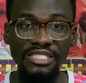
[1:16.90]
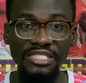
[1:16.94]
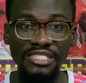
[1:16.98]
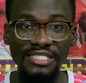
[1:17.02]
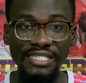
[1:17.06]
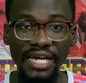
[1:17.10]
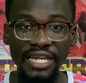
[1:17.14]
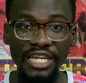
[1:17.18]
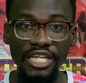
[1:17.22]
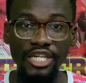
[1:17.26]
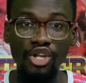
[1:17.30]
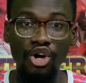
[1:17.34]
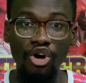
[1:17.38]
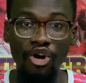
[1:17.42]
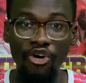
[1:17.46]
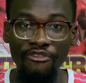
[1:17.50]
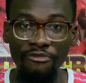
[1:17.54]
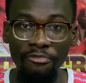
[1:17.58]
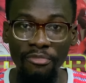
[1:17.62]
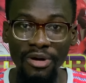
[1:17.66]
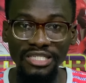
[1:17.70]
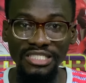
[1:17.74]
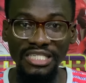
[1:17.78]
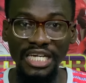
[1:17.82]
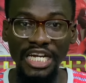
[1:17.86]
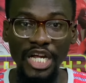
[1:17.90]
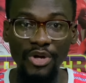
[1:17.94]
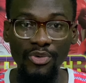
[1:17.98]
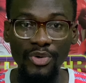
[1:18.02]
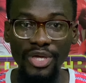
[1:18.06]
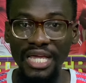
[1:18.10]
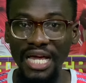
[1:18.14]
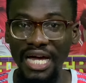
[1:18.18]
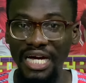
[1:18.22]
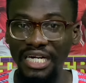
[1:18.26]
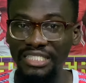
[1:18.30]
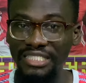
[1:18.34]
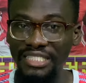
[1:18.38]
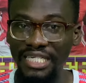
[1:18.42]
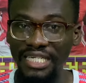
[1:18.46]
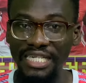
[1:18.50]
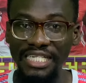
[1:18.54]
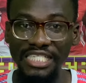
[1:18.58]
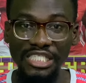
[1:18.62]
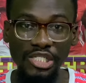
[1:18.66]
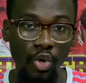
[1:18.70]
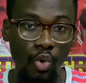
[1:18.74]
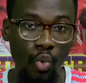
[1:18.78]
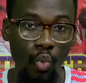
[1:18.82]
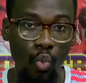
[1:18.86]
signing of Mazraoui and De
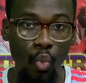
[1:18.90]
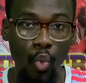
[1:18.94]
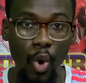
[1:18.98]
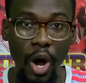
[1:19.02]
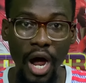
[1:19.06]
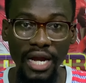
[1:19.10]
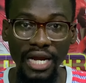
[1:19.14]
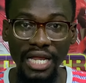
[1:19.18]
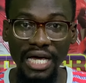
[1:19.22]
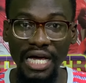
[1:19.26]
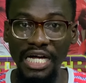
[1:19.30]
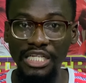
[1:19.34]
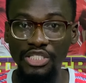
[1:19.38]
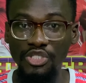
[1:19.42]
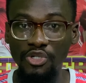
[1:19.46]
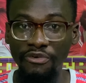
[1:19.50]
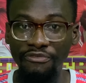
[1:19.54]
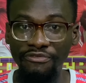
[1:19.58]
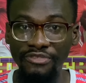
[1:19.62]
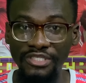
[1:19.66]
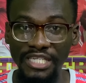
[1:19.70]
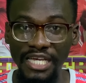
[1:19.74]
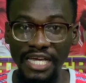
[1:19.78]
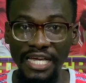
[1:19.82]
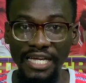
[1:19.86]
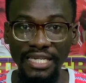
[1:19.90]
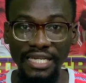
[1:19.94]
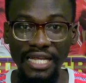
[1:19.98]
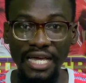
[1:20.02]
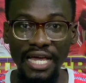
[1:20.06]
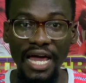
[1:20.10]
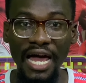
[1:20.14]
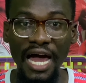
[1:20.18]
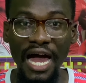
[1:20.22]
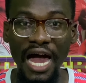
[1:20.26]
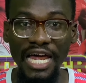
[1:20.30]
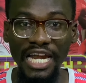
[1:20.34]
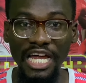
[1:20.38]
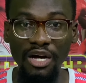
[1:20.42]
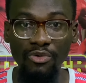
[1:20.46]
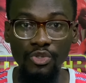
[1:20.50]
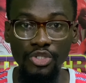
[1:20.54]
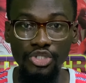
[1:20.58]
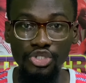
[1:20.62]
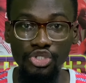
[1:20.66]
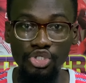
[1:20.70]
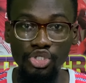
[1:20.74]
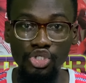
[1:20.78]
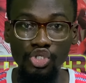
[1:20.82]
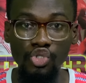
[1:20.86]
Ligt 1 out of 10, and I will
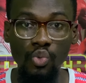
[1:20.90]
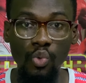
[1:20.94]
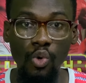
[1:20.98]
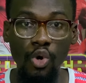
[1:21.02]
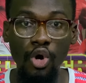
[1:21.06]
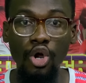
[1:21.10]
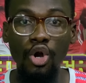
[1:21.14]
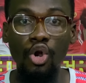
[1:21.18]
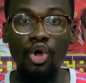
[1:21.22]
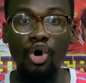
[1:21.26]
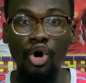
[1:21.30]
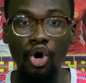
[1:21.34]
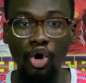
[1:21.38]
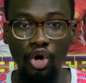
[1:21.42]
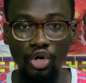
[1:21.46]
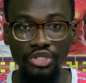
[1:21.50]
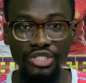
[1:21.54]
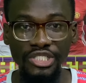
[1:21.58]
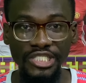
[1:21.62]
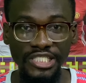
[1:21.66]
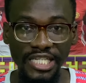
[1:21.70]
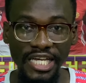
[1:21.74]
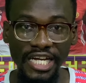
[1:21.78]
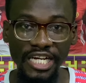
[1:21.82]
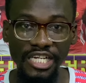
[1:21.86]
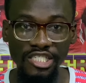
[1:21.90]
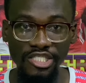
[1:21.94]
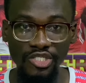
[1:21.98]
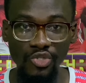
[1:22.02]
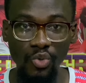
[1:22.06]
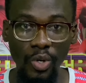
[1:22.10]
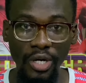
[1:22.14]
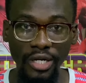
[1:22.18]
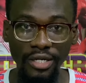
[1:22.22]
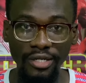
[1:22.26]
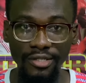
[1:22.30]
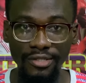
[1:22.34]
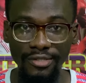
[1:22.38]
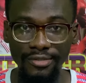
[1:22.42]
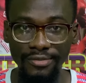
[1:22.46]
see you all on the next one.